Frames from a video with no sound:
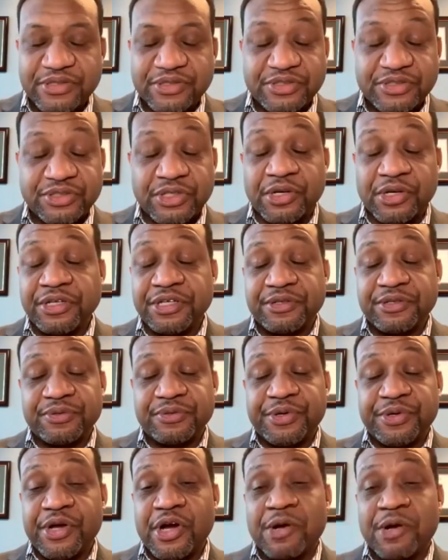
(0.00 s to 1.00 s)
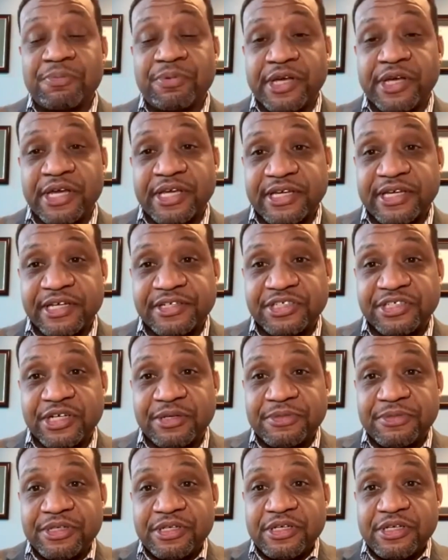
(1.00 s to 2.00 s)
Certainly, we are playing catch up.
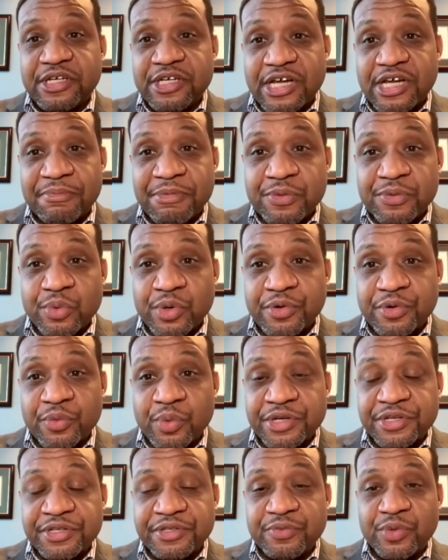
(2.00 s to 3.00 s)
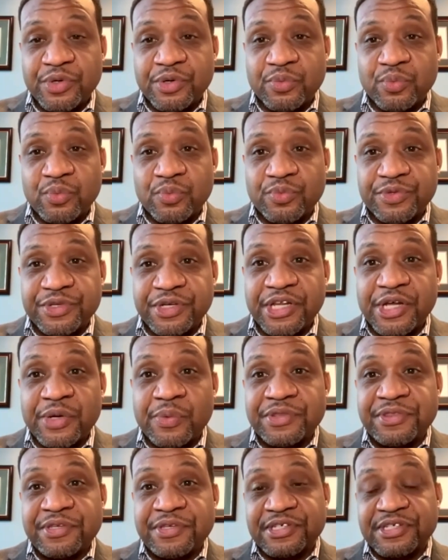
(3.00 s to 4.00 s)
I mean, we're we're we're dealing
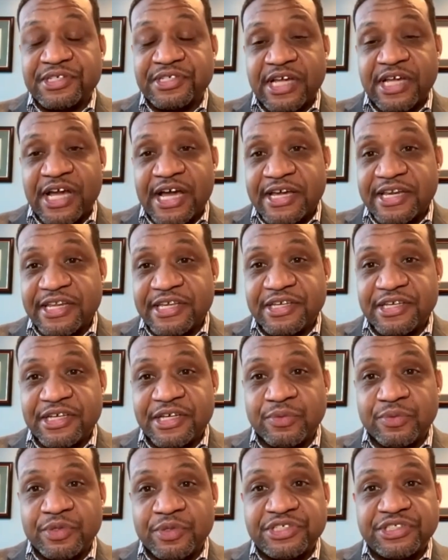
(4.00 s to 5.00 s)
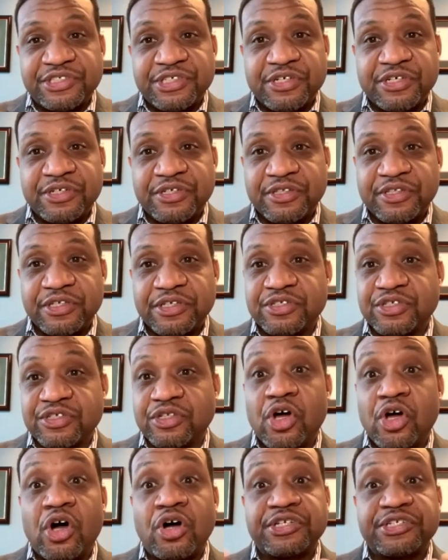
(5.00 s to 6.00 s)
with a society in which there there's
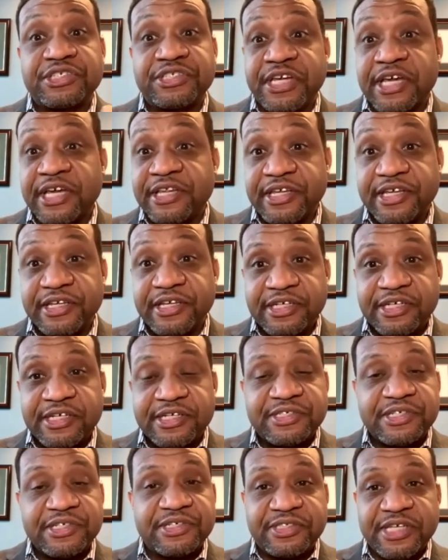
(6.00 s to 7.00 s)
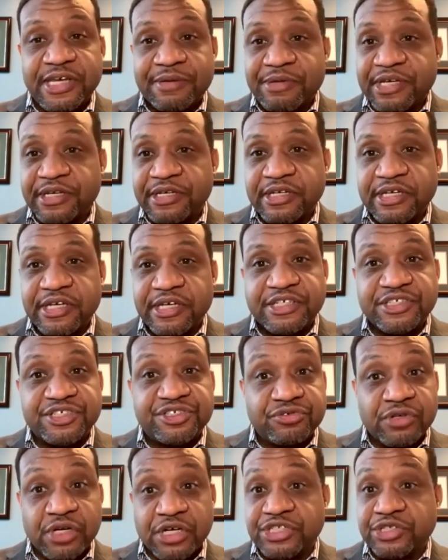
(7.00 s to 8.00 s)
long-standing systemic and
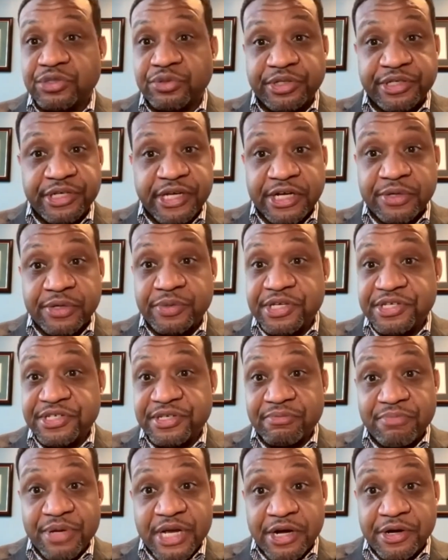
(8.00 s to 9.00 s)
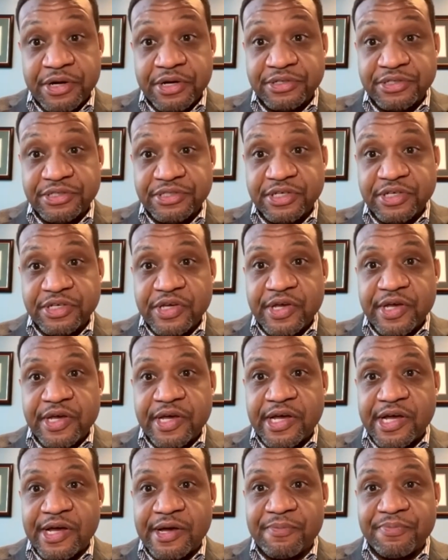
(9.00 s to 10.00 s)
structural inequities and barriers
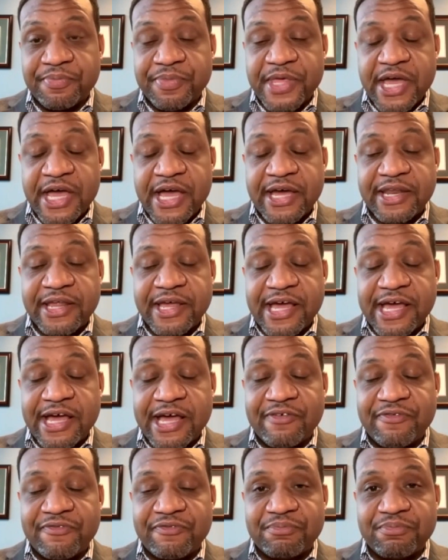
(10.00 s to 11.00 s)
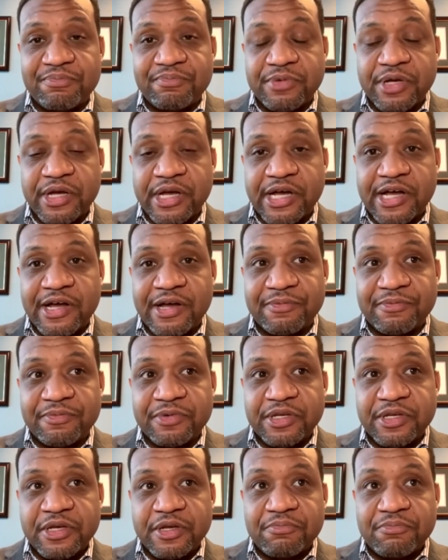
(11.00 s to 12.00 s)
um, that have uh,
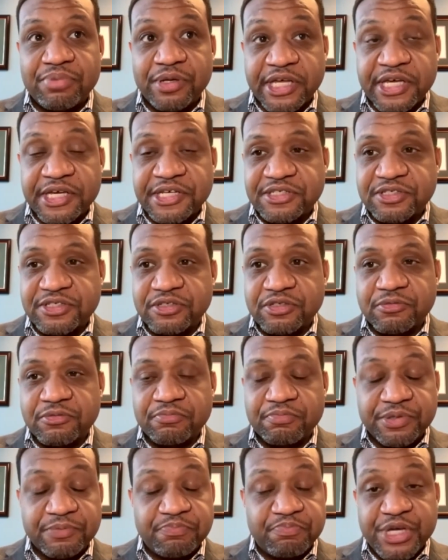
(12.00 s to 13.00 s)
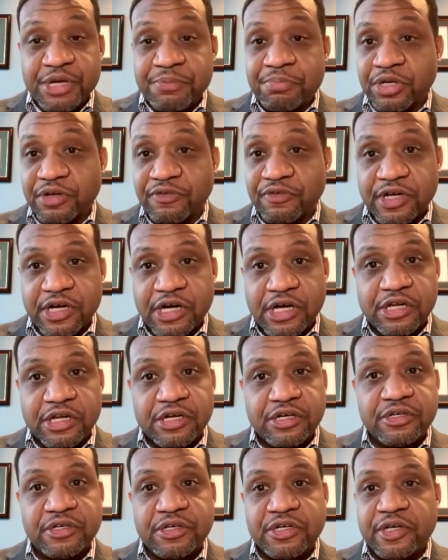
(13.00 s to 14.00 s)
placed people of
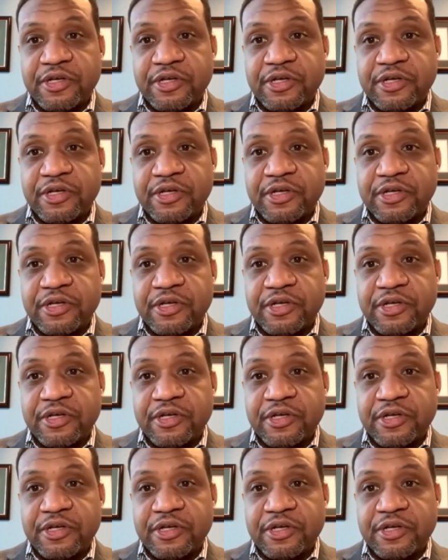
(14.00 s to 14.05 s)
color,